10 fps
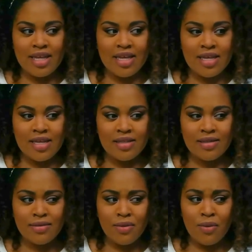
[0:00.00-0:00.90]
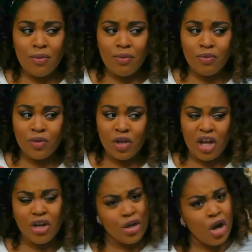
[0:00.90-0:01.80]
is
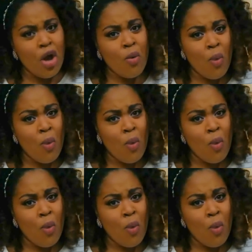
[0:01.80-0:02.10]
know